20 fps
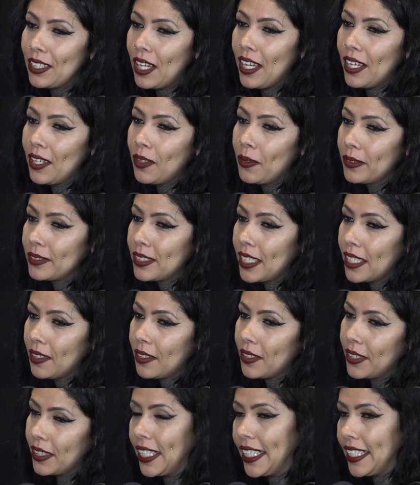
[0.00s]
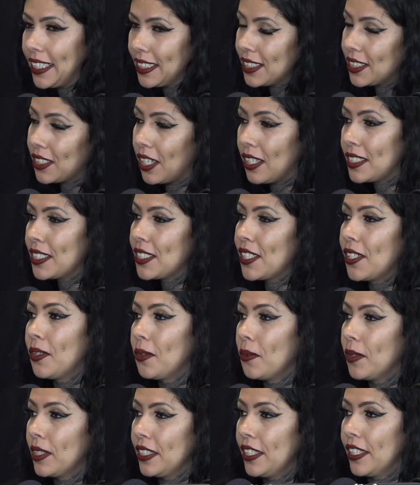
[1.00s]
Old Town, or like in
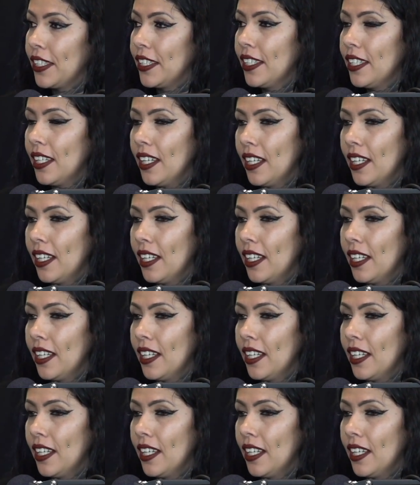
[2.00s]
Scottsdale 1 year,